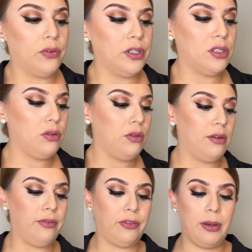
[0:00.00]
over
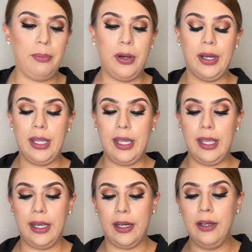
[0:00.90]
to the front part
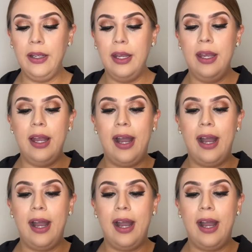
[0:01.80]
here.